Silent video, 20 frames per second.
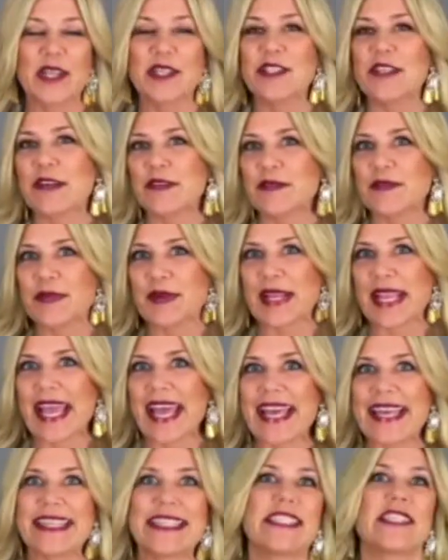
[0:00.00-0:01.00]
Don't
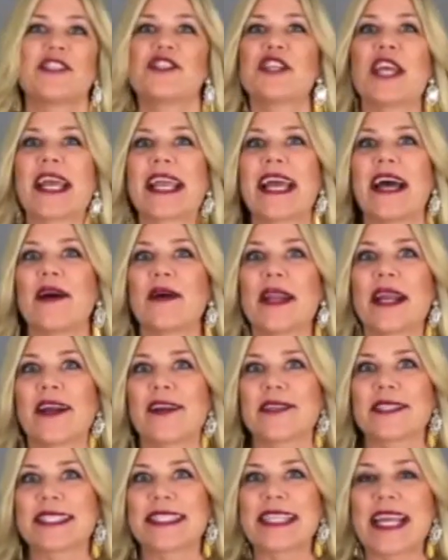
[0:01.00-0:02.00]
forget to check out
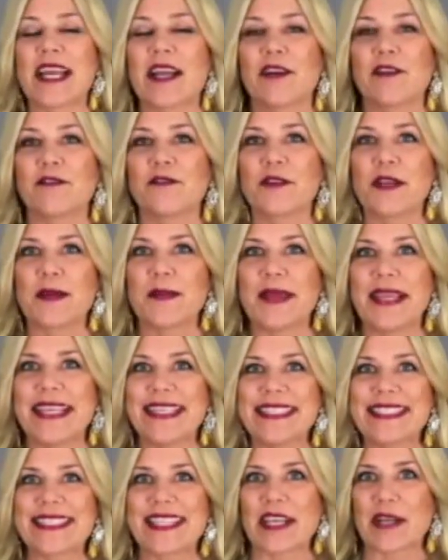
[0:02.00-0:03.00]
our style
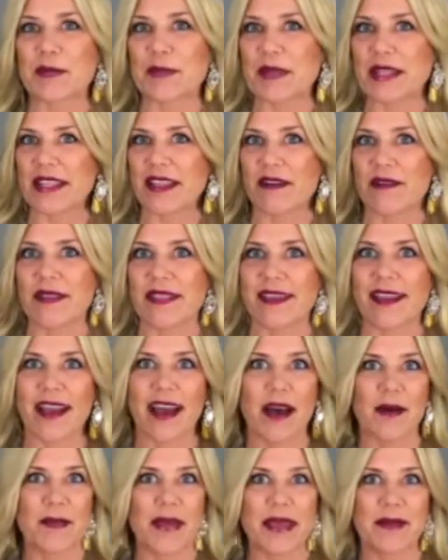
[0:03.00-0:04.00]
freebies that are below in the
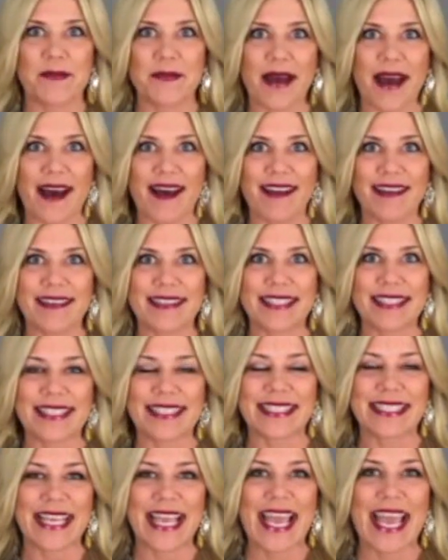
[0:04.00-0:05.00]
comment
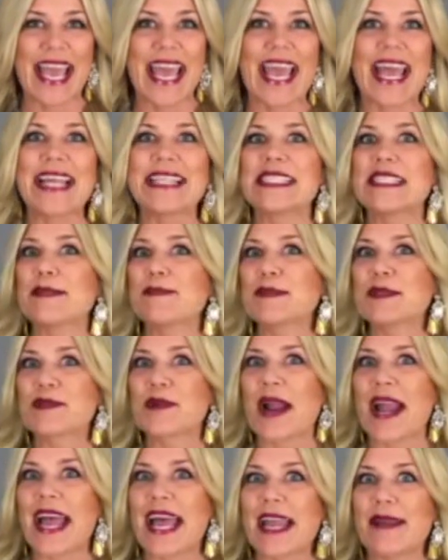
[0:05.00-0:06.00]
box and
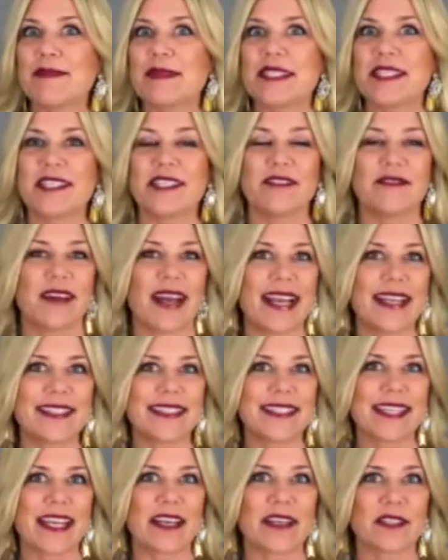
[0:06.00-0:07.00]
subscribe to Divine
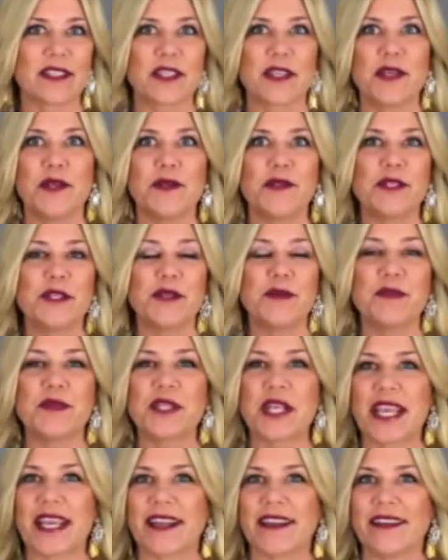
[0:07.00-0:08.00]
Style's YouTube
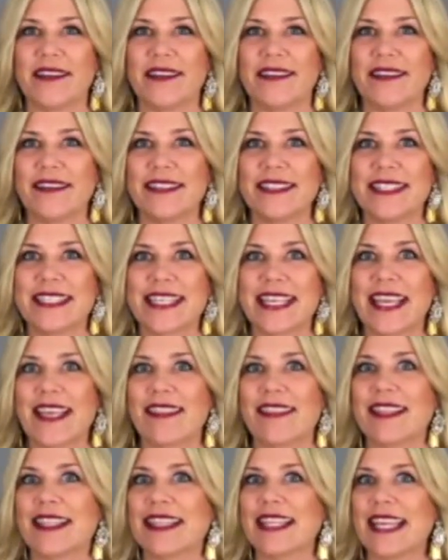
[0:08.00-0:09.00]
channel to
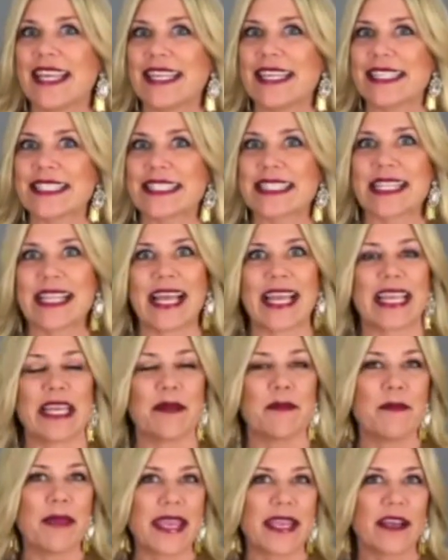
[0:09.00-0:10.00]
get the latest
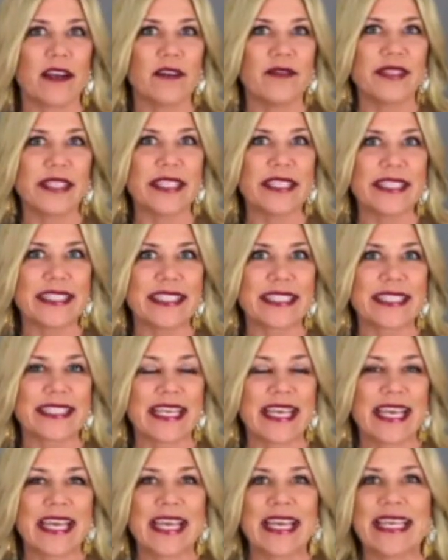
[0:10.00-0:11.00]
client makeovers
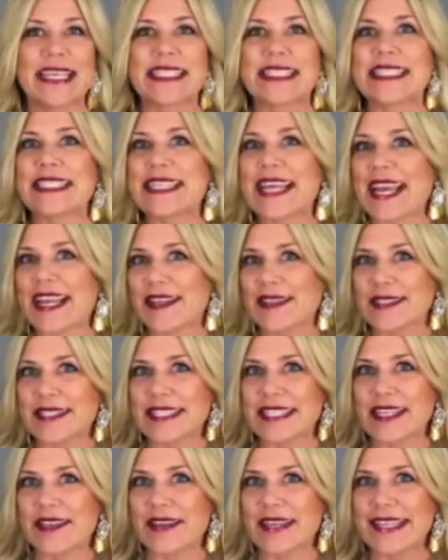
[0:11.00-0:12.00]
style
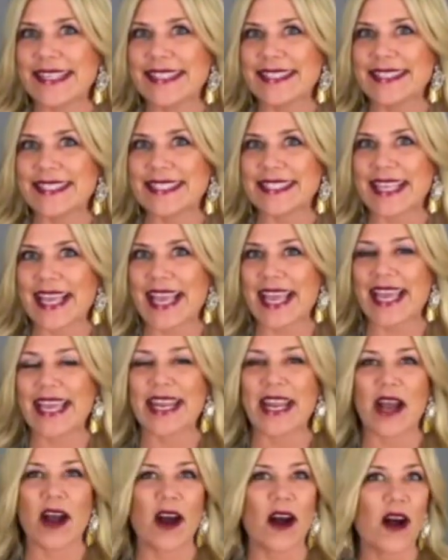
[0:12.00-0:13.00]
series
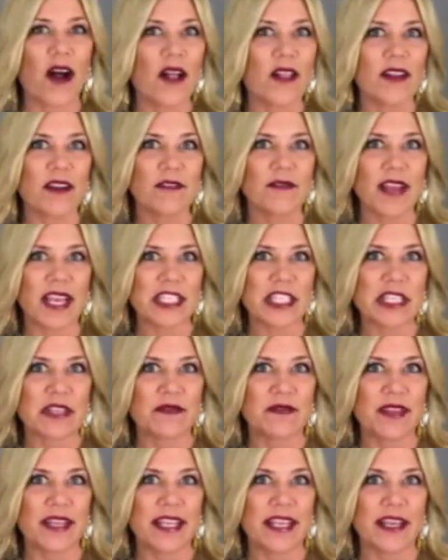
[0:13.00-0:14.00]
and all our
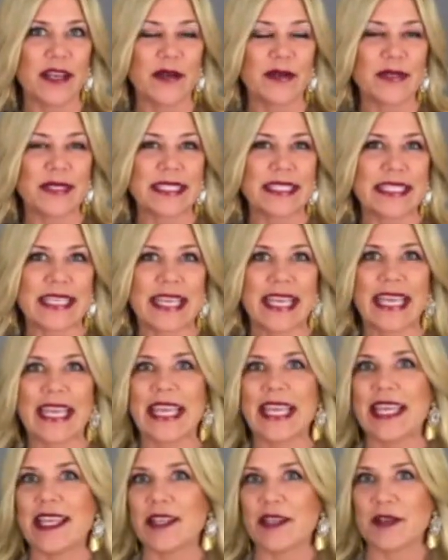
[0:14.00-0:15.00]
fashion videos
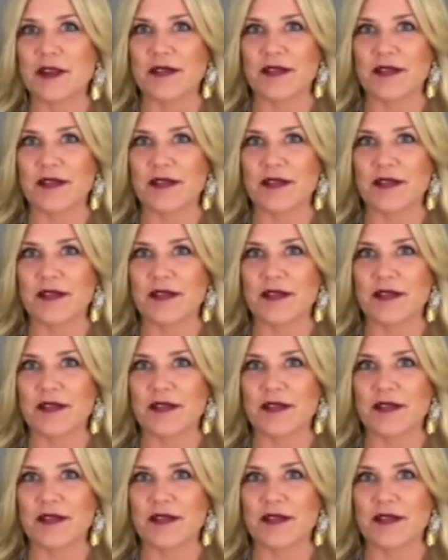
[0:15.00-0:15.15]
in your